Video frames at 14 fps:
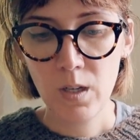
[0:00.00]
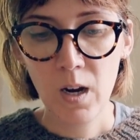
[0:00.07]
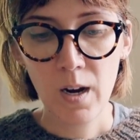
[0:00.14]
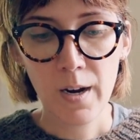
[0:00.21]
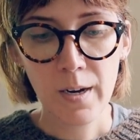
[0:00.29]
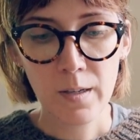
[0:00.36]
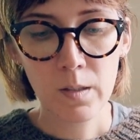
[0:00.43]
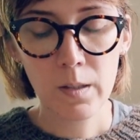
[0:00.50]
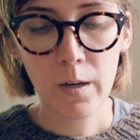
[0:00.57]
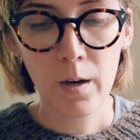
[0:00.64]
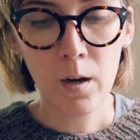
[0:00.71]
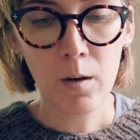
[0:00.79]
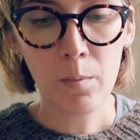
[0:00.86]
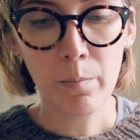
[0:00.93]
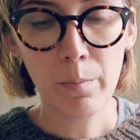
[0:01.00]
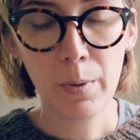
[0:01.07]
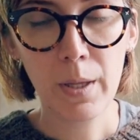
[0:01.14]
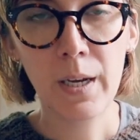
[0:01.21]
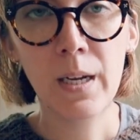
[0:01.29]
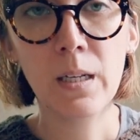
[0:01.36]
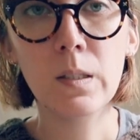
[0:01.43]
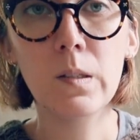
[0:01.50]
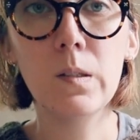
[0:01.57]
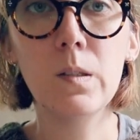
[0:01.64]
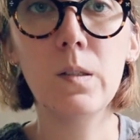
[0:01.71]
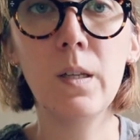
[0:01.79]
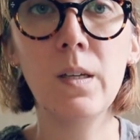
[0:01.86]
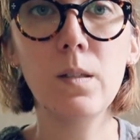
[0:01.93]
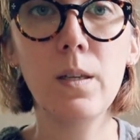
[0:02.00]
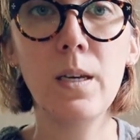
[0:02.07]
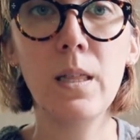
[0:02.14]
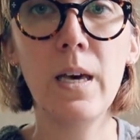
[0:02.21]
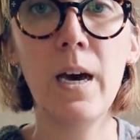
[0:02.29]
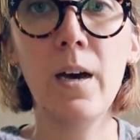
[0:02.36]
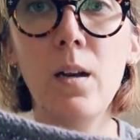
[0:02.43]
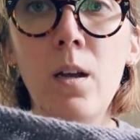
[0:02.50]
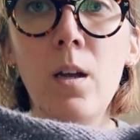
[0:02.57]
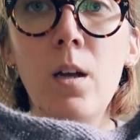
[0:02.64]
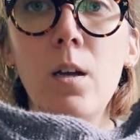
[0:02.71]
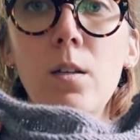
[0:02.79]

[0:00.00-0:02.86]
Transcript: dyes, um, plants, things like that.